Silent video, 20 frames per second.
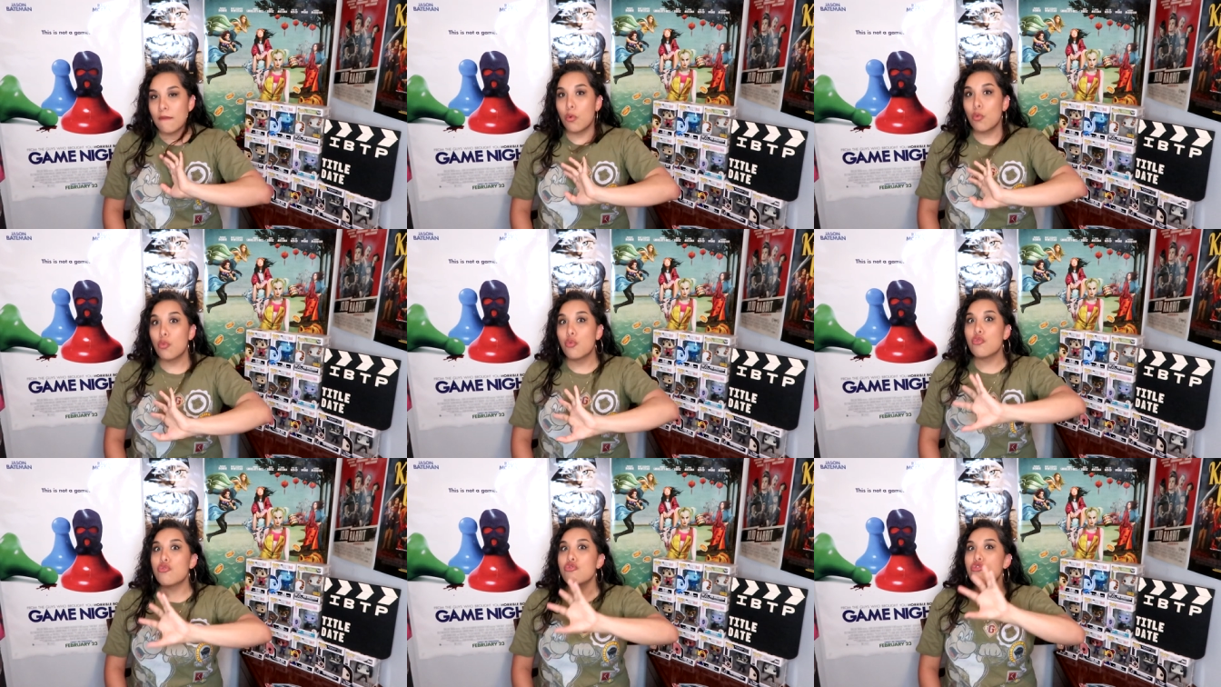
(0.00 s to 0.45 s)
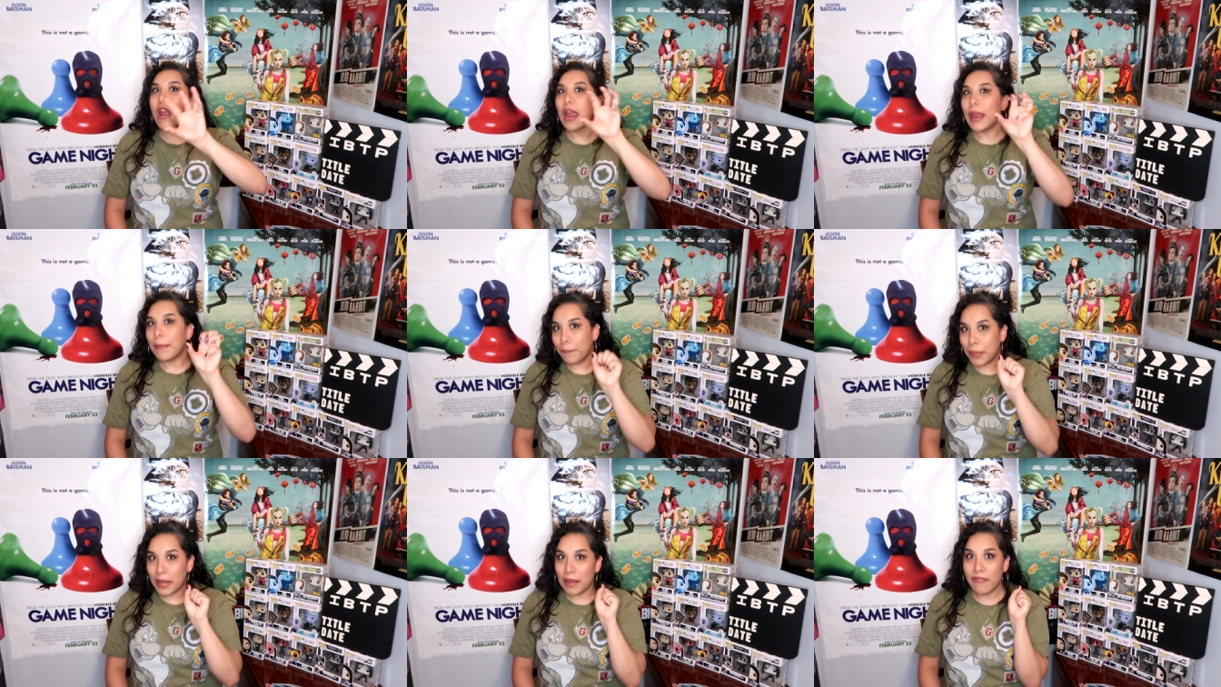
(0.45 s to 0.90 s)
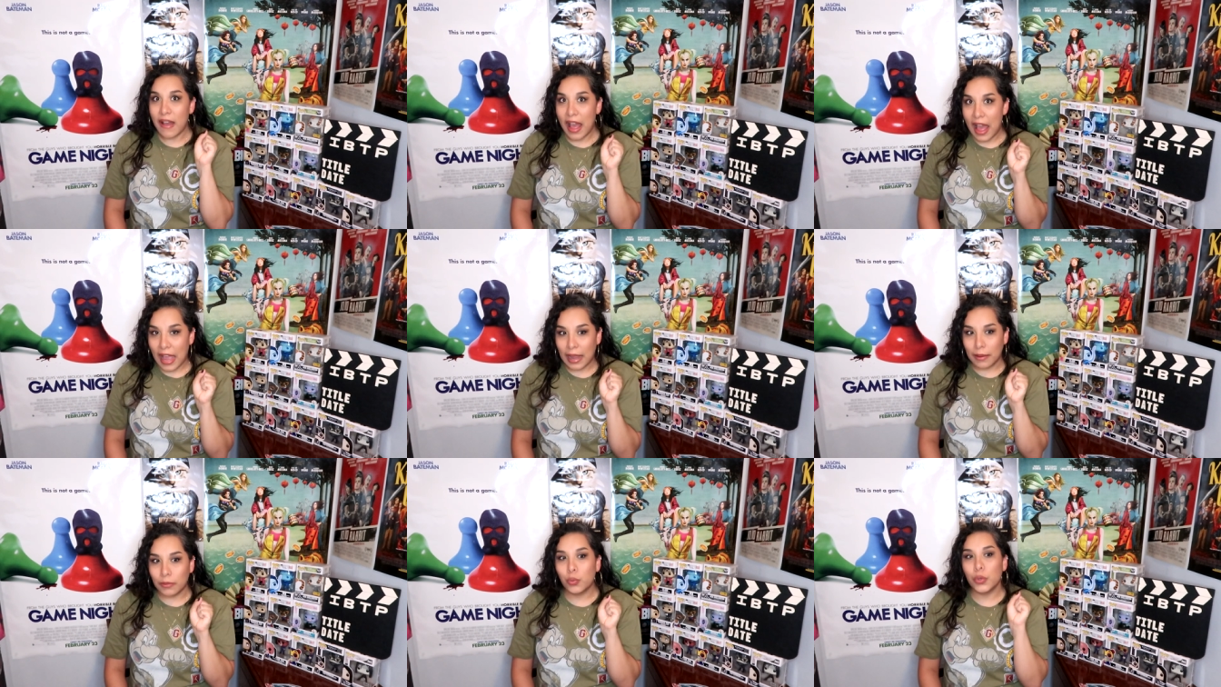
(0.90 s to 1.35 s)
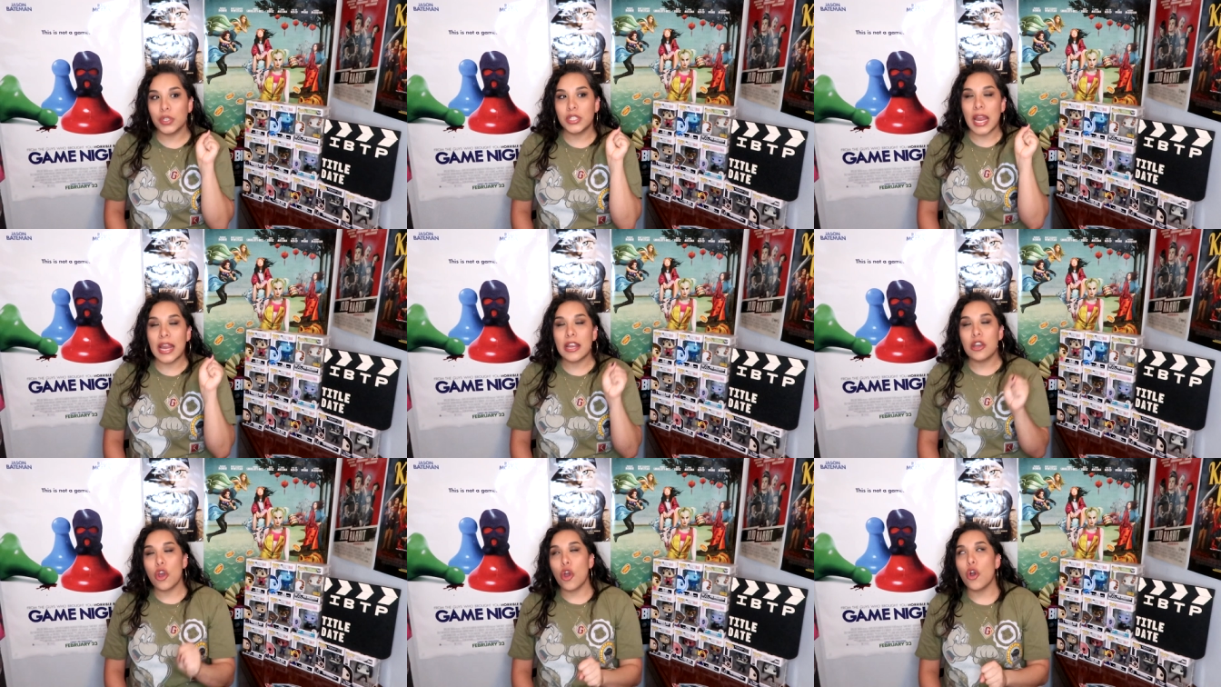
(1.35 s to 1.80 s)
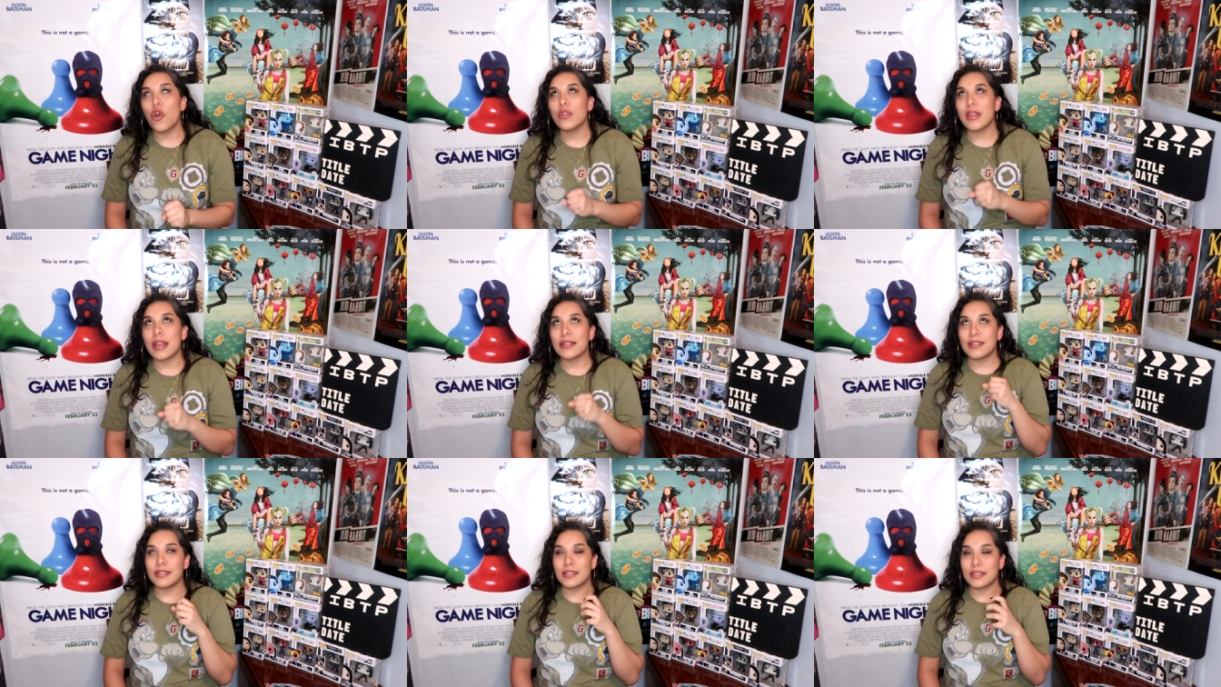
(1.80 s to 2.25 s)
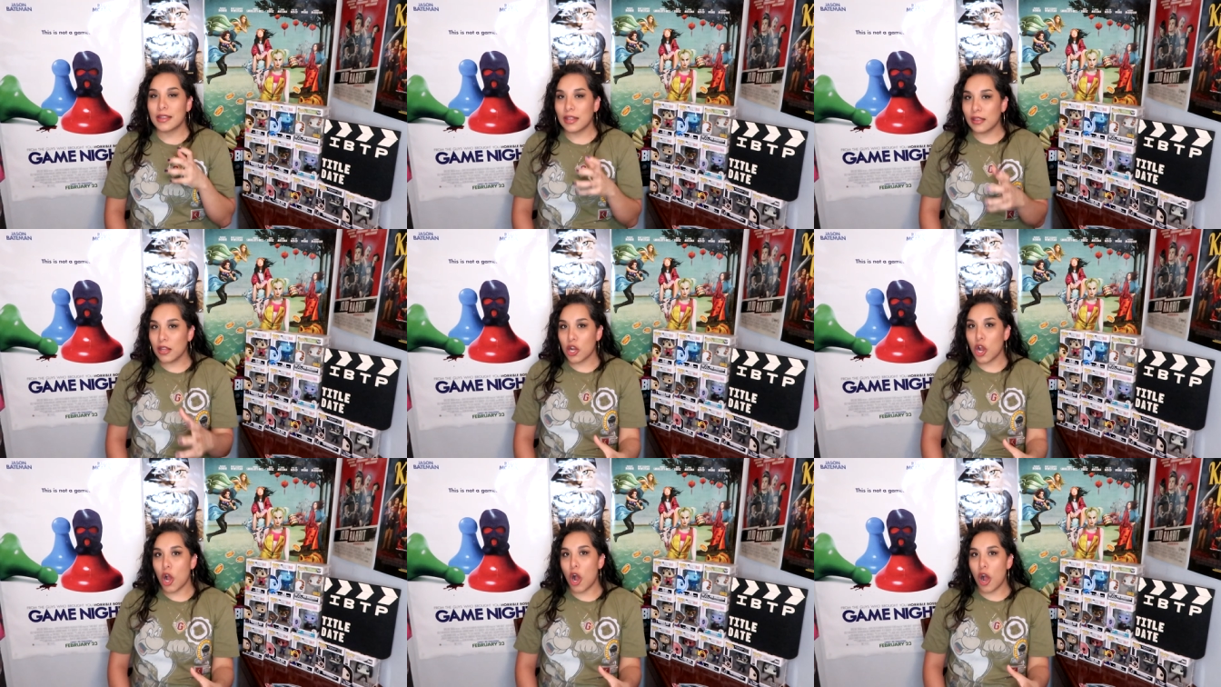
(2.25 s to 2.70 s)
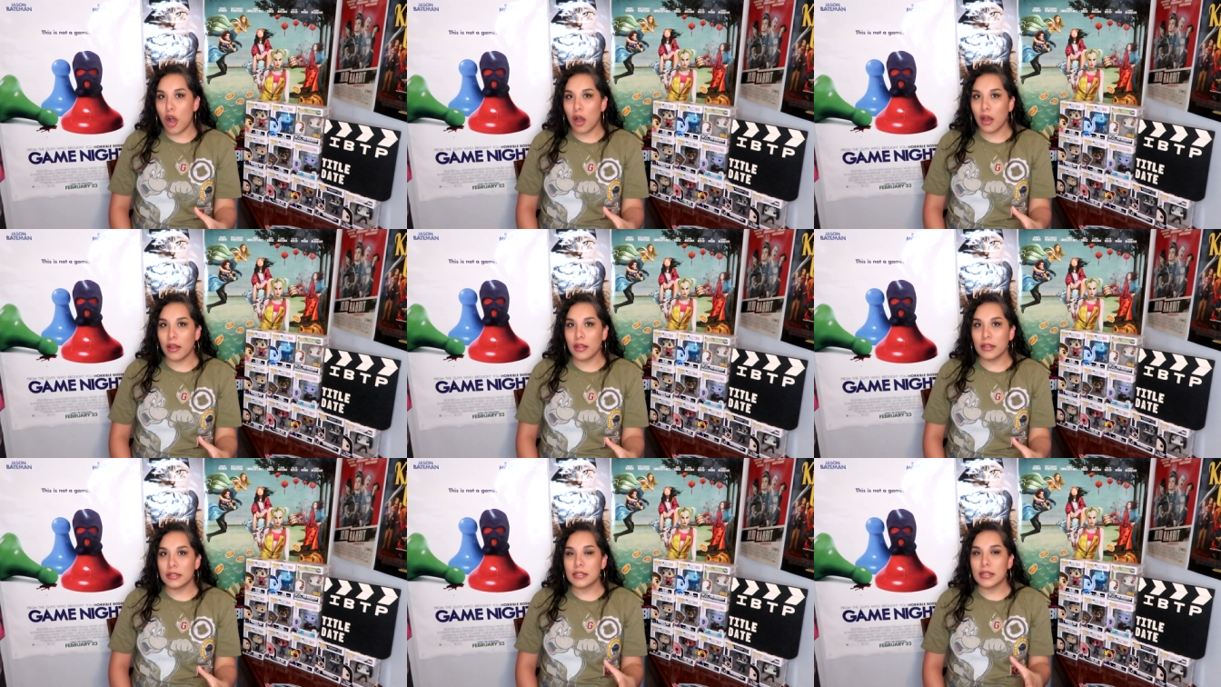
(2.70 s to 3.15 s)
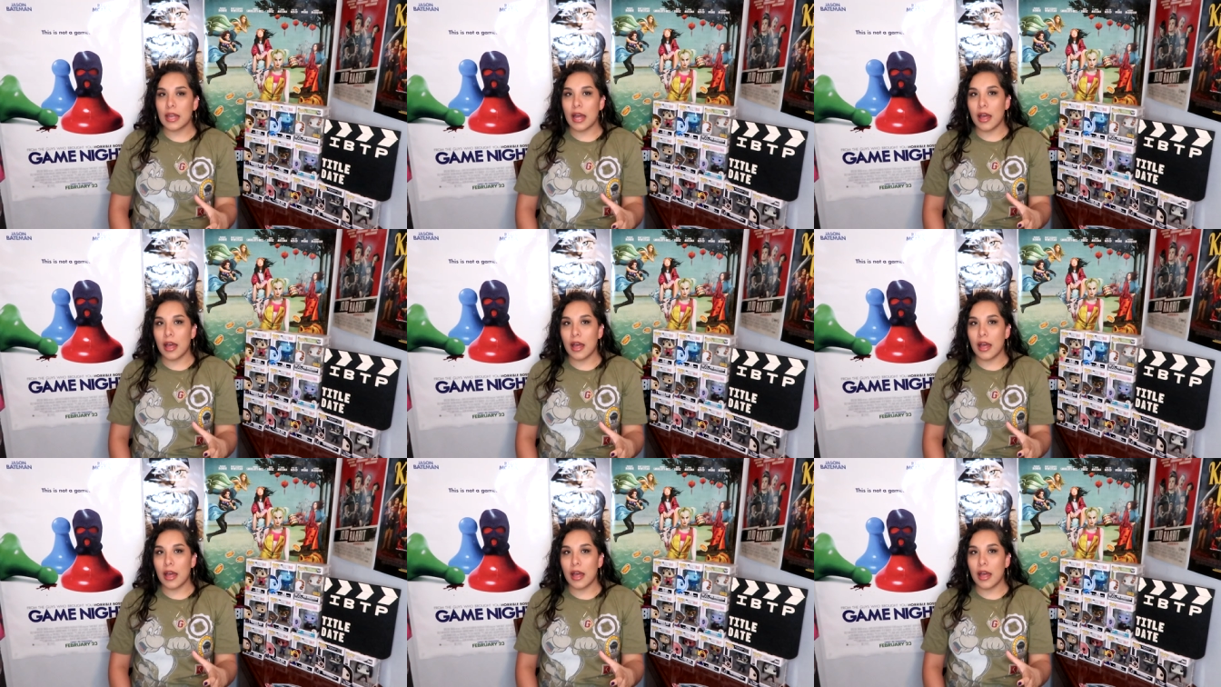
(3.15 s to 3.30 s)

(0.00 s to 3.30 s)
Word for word: rapey vibes which I know that this gonna cause